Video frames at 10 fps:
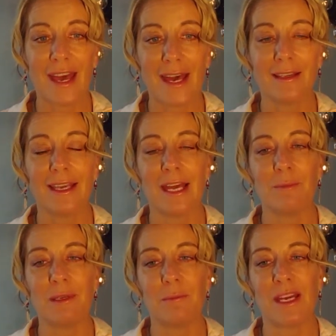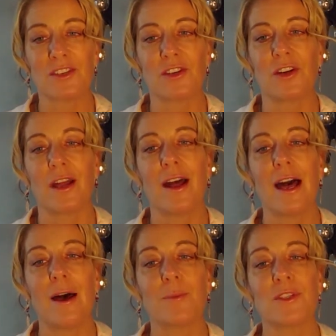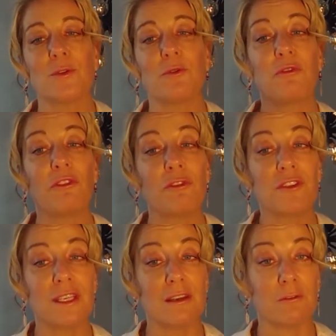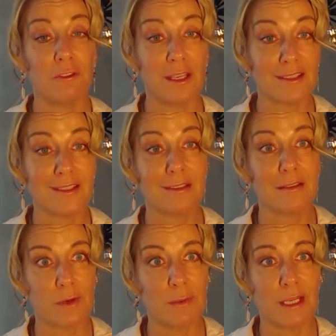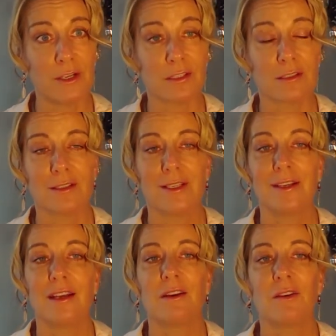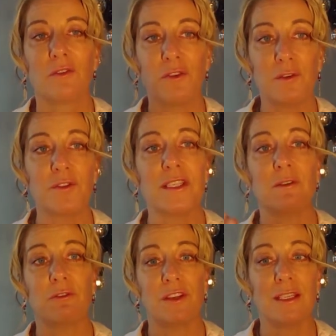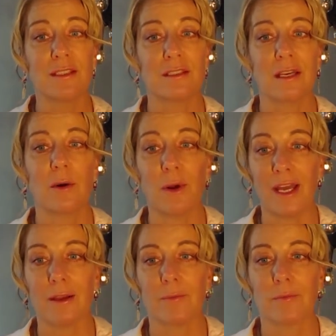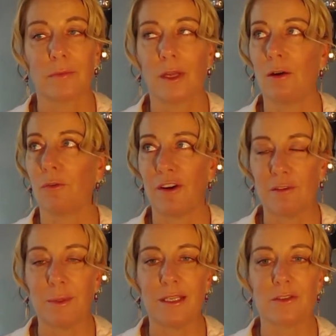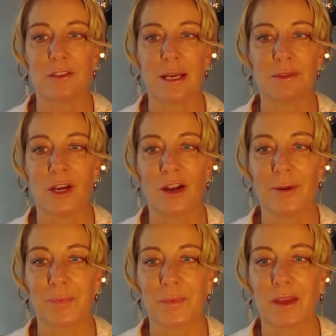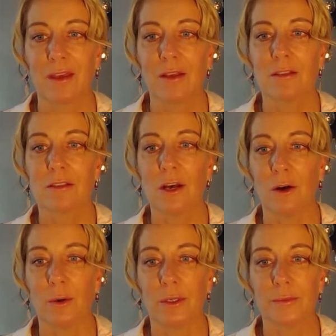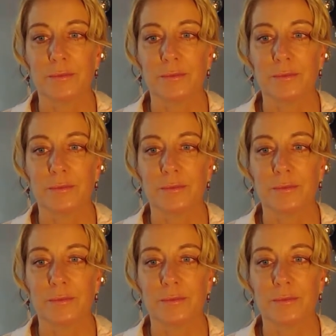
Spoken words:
that can be measured up to 15 feet, 3 meters, 15 feet away. No, 5 meters, I'm sorry. So,